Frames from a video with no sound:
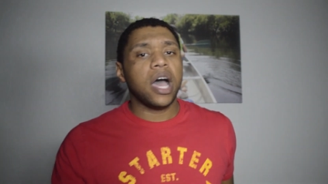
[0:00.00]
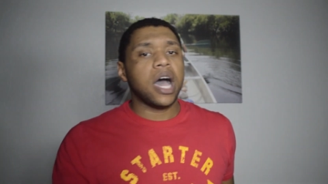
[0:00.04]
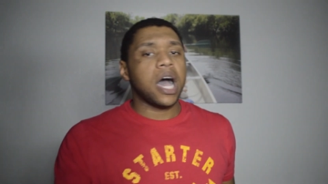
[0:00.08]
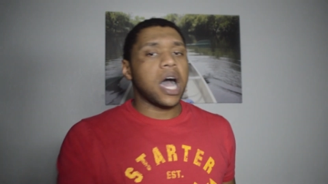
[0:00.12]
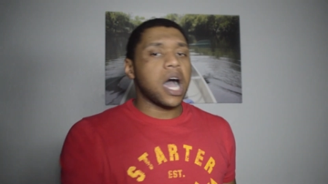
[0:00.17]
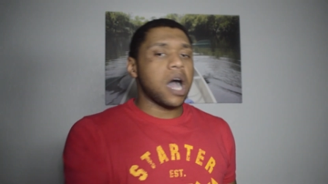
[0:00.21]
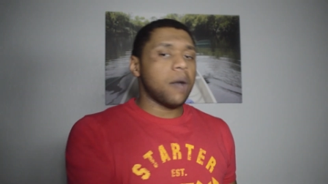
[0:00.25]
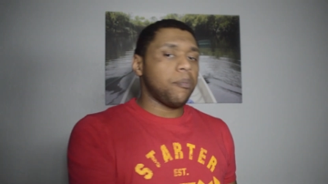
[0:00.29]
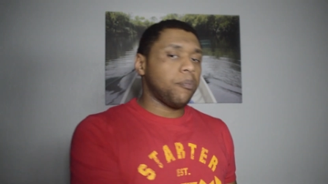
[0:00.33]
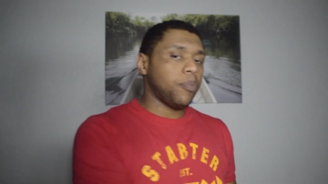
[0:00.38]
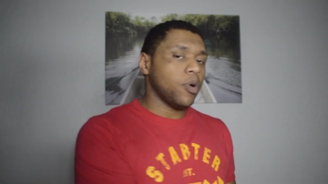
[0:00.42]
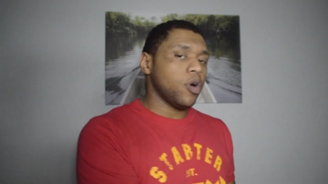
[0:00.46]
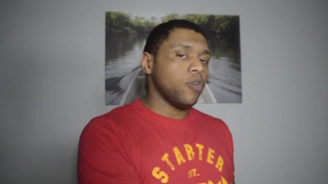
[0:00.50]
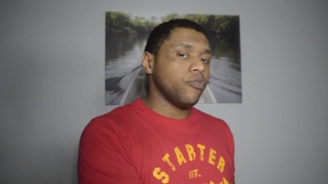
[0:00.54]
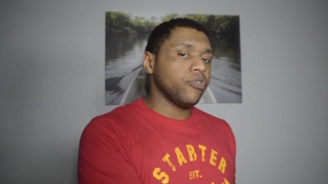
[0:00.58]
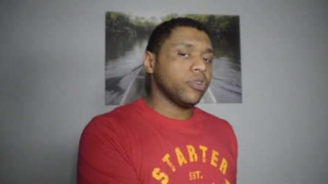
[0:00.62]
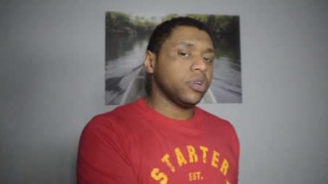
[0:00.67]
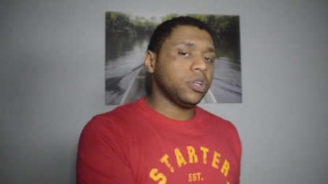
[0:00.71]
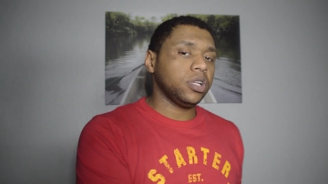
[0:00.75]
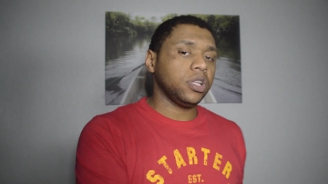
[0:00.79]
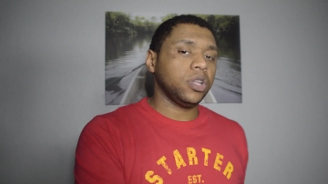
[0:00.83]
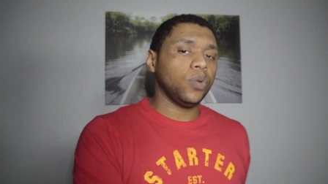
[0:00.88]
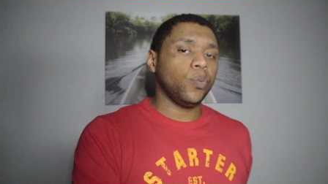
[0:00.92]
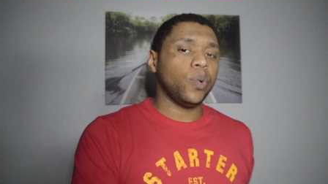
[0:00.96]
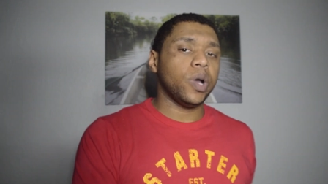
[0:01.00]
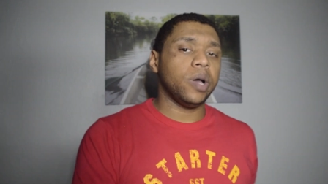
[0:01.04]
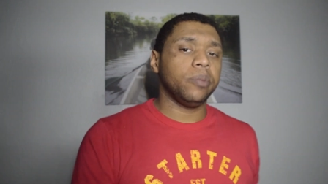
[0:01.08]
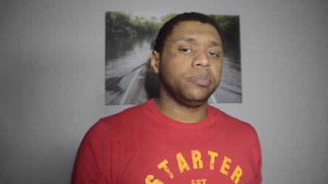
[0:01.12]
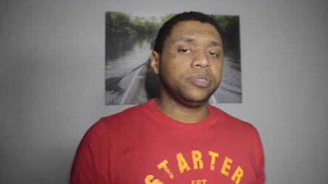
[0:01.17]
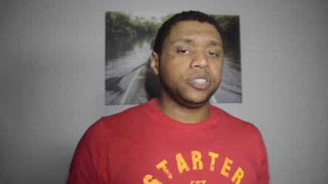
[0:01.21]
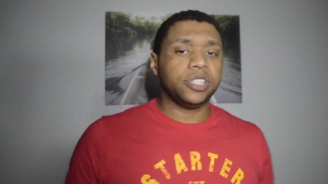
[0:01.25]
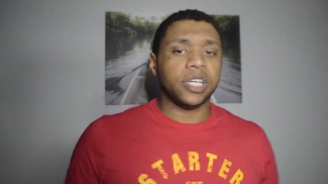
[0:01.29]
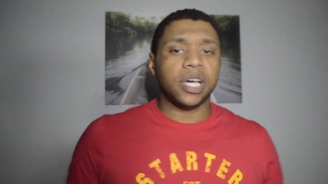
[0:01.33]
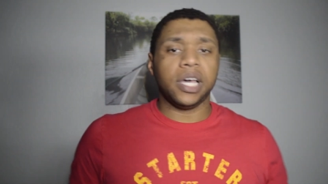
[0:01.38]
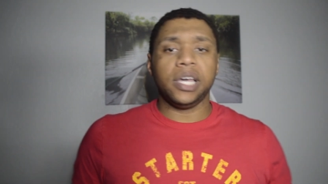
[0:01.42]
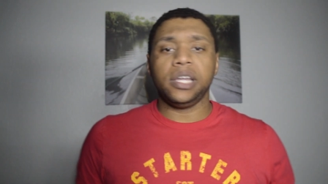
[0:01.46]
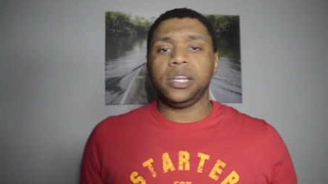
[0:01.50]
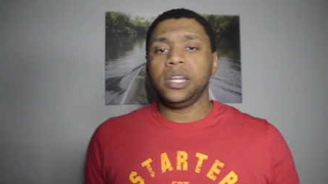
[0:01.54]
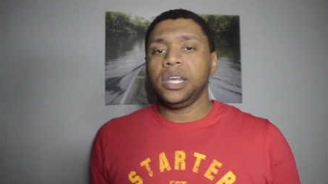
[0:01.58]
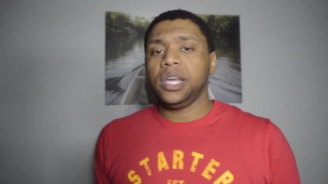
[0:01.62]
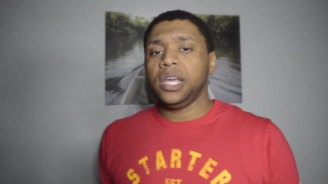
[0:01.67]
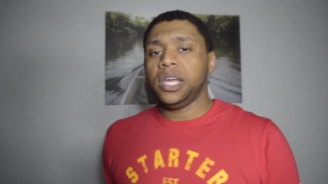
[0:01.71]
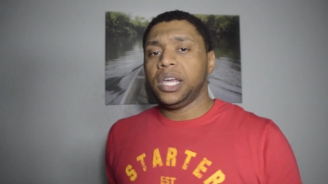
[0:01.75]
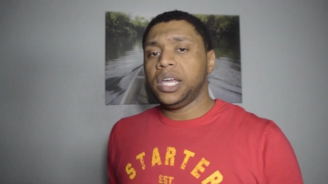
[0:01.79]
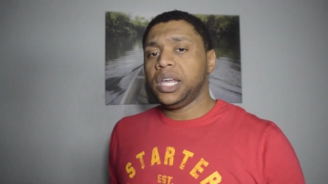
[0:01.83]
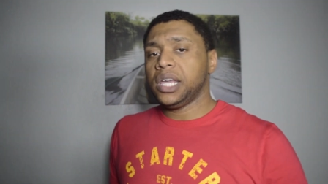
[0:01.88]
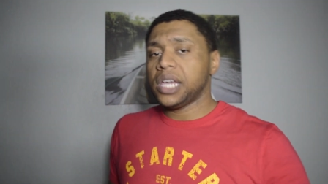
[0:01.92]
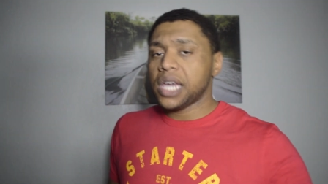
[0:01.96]
Hop over to the website,
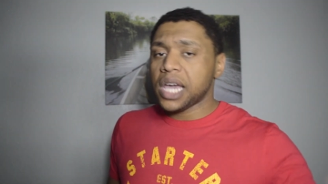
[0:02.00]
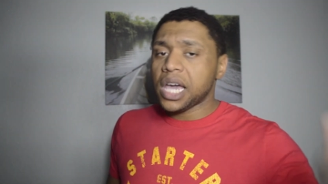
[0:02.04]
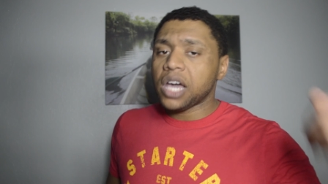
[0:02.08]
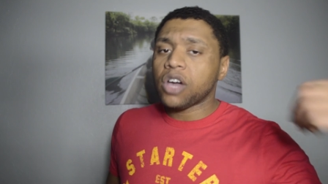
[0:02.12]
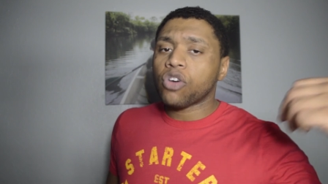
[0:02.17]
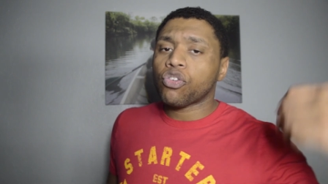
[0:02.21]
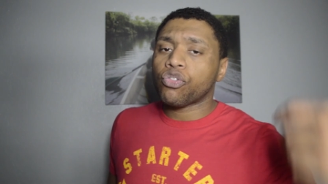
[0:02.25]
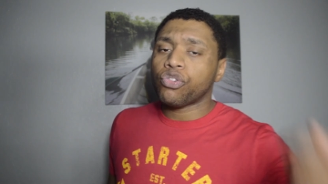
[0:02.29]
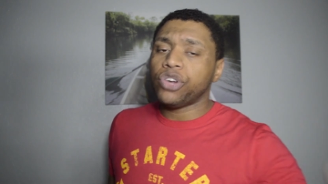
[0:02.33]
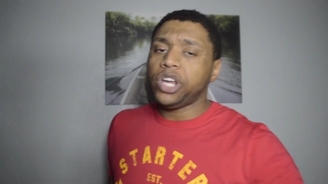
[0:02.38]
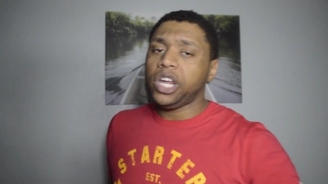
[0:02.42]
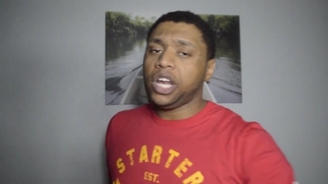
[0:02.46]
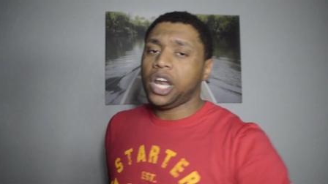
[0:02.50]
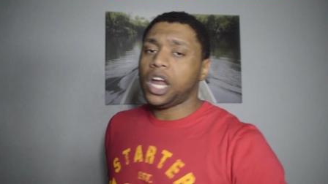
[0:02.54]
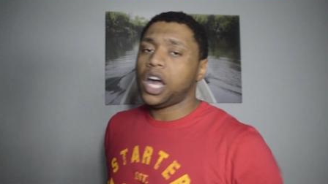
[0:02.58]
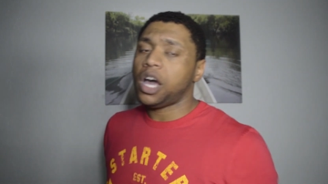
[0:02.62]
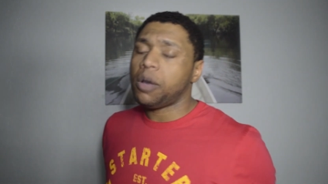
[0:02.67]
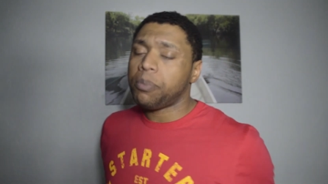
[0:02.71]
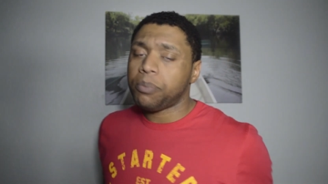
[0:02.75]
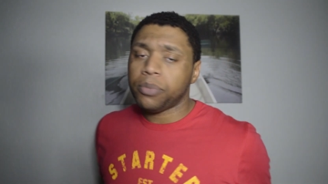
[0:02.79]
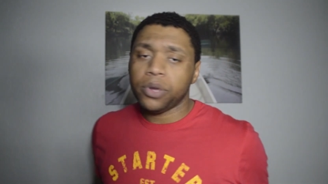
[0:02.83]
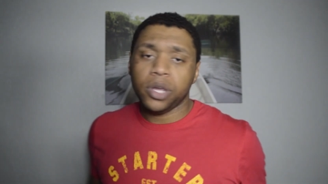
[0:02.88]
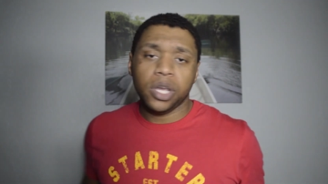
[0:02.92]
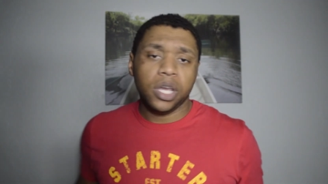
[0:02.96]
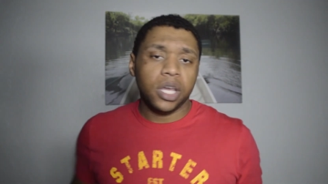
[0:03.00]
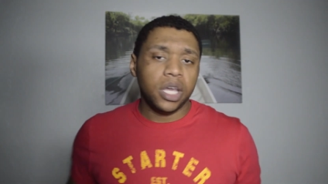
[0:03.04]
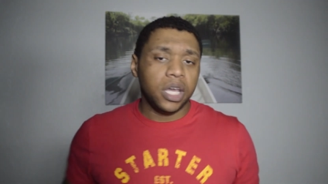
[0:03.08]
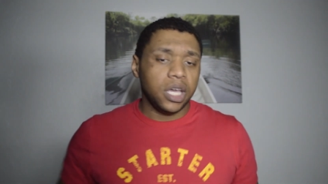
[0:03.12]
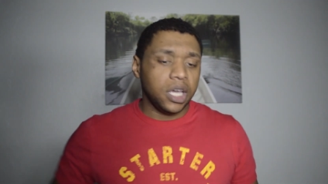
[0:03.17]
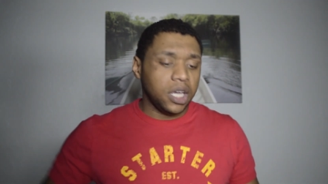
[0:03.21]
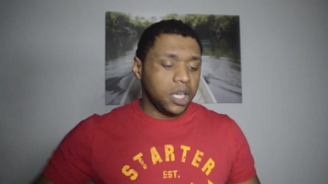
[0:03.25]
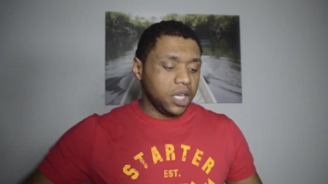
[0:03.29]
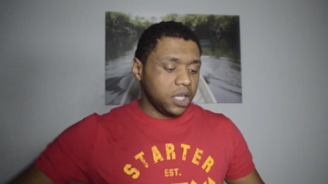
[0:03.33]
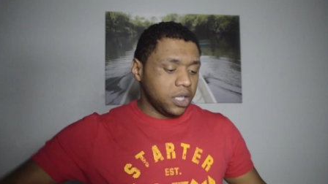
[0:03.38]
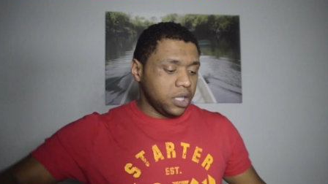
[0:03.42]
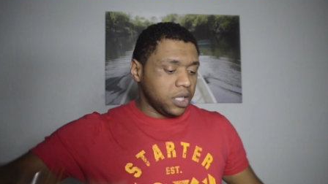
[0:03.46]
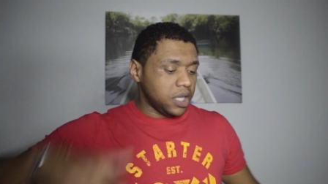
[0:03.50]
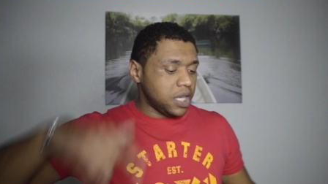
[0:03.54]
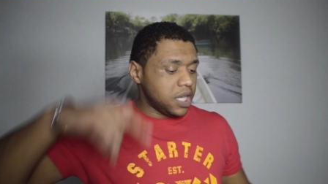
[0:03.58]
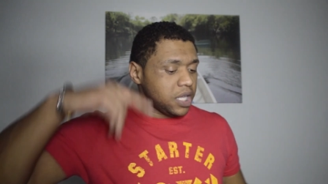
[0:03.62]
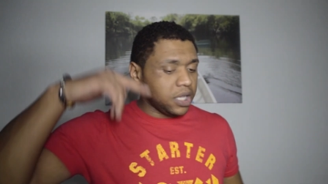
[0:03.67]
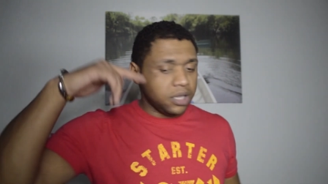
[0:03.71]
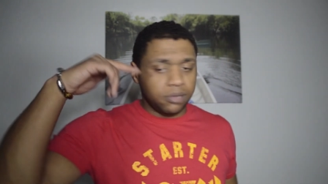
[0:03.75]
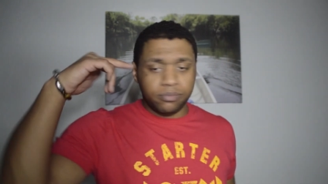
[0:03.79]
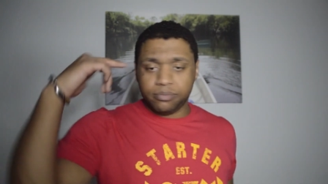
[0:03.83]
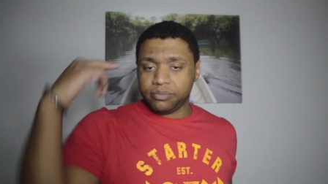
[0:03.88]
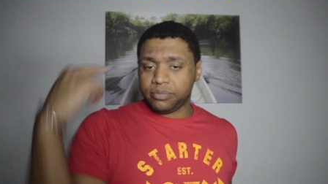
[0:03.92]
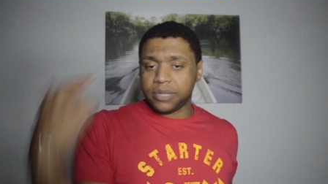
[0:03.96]
yeah, read up,
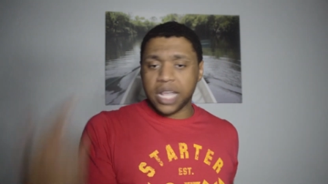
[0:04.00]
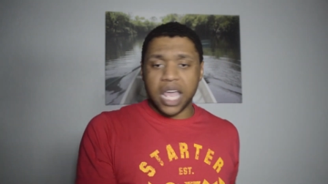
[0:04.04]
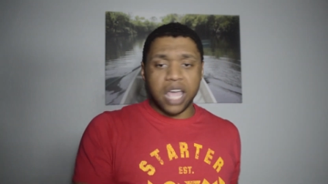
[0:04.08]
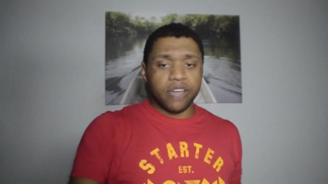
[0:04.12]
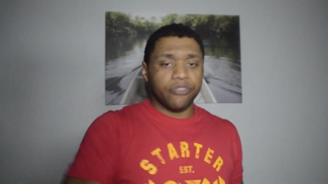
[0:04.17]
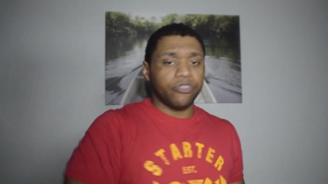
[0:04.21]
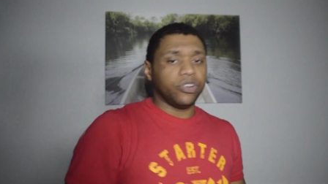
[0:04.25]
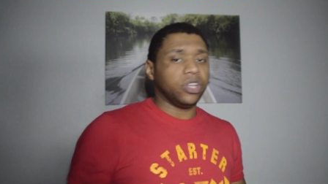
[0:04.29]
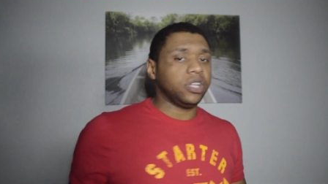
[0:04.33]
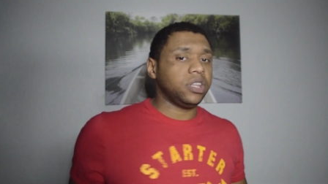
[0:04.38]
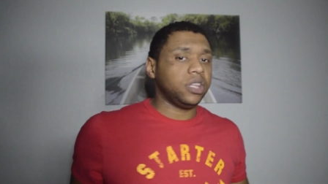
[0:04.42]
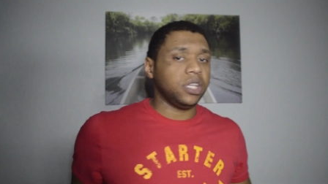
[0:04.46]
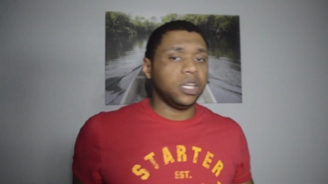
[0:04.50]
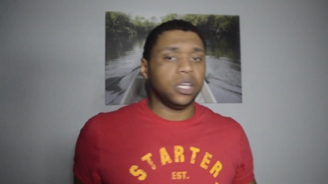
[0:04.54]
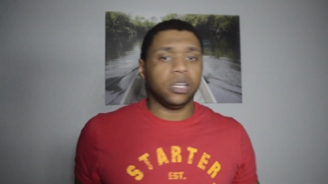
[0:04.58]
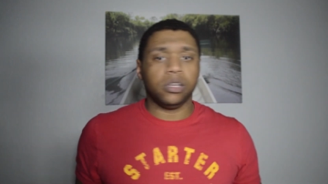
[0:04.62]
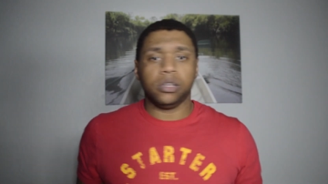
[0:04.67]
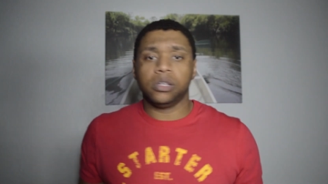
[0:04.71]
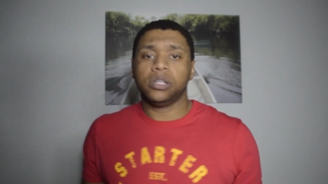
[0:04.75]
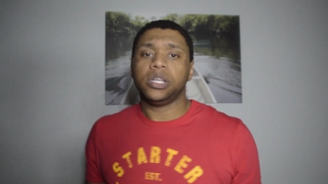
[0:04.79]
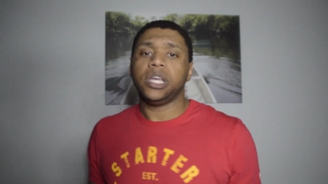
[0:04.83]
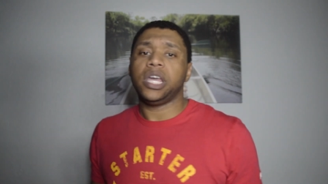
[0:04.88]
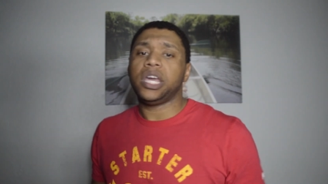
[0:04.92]
hit everything.